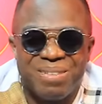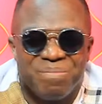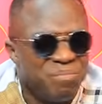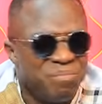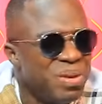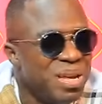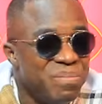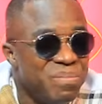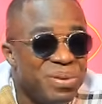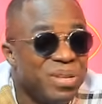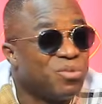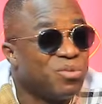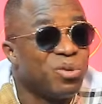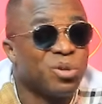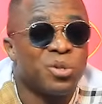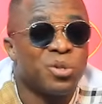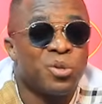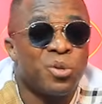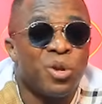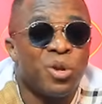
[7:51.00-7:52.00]
maybe it
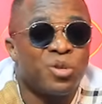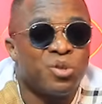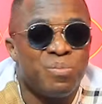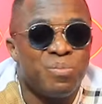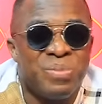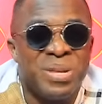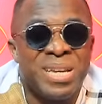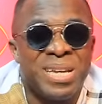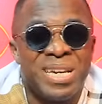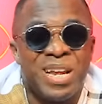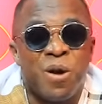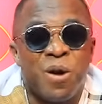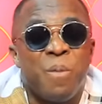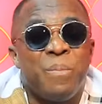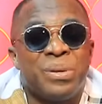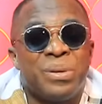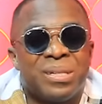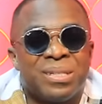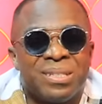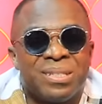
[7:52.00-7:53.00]
was not to be in the
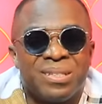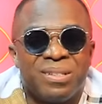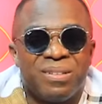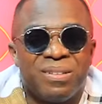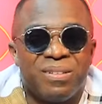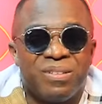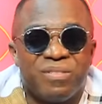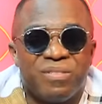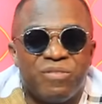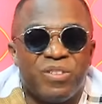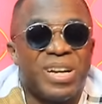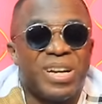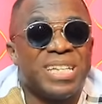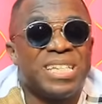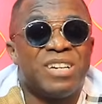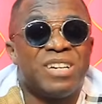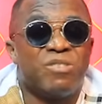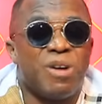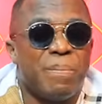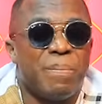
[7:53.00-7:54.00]
open for the
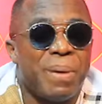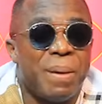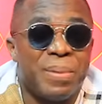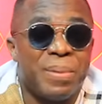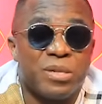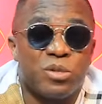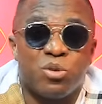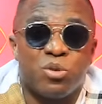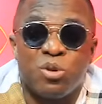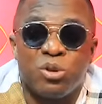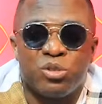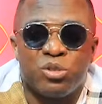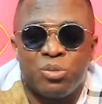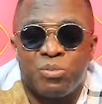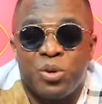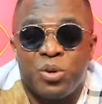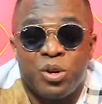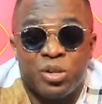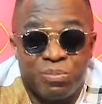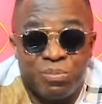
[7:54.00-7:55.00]
general public to consume.
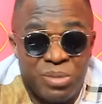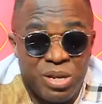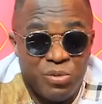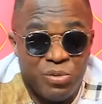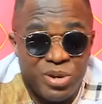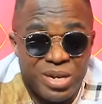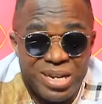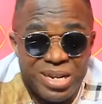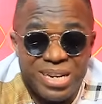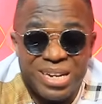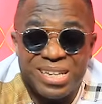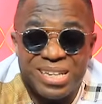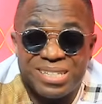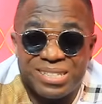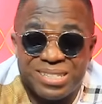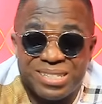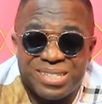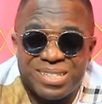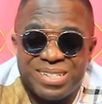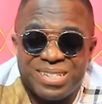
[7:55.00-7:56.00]
Because me reading
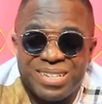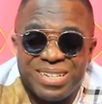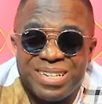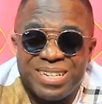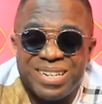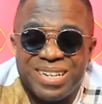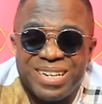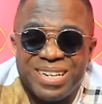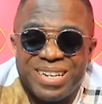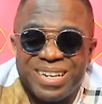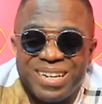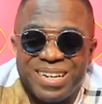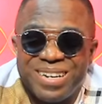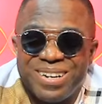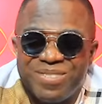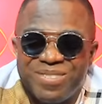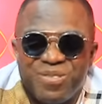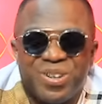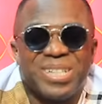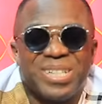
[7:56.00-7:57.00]
this,
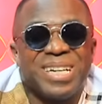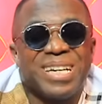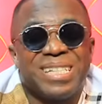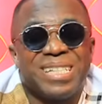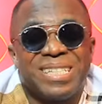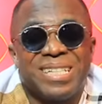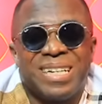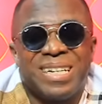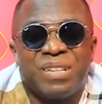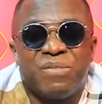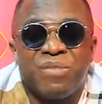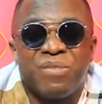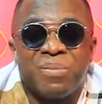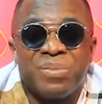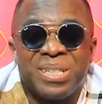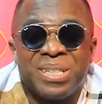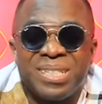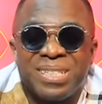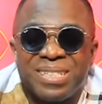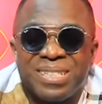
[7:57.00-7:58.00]
what is in it for
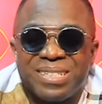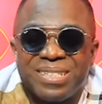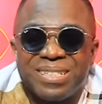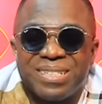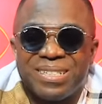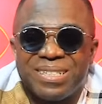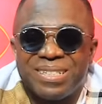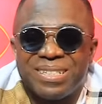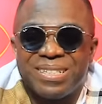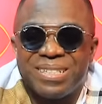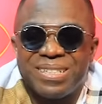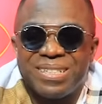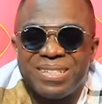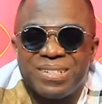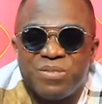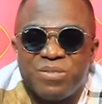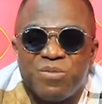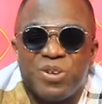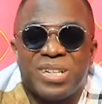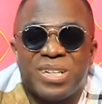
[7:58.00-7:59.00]
me?
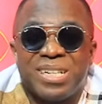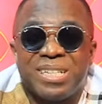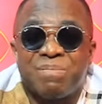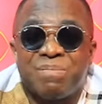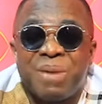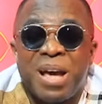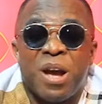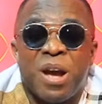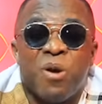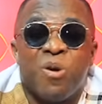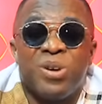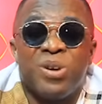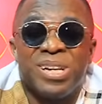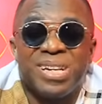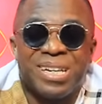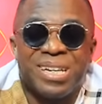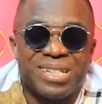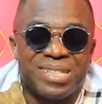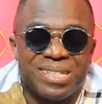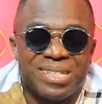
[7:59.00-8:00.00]
What is my own
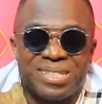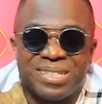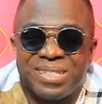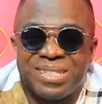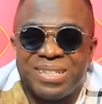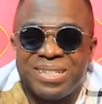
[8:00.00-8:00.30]
in it?